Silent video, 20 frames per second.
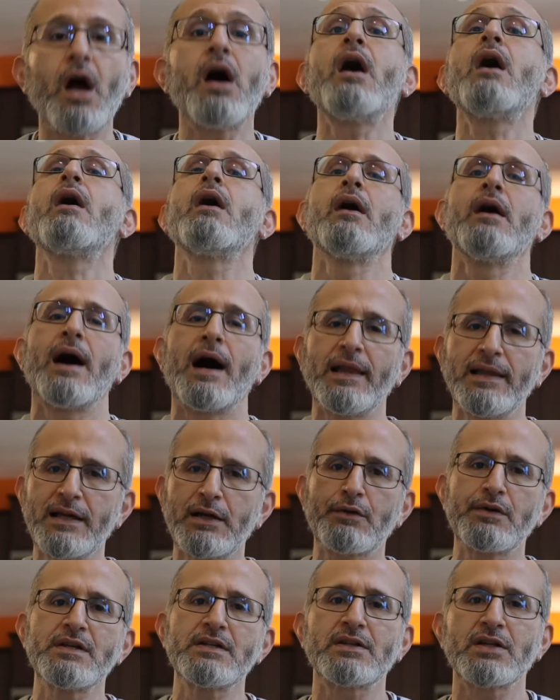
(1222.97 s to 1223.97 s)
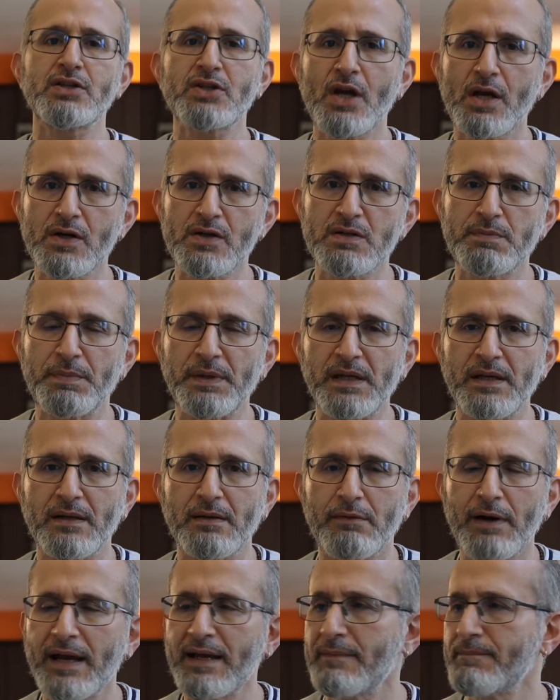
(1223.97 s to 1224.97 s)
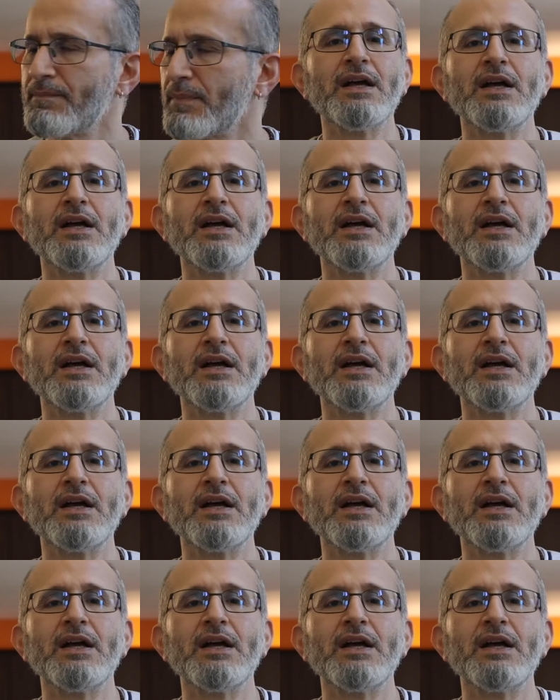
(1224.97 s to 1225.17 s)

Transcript: Oh, I'll increase the shutter speed, right?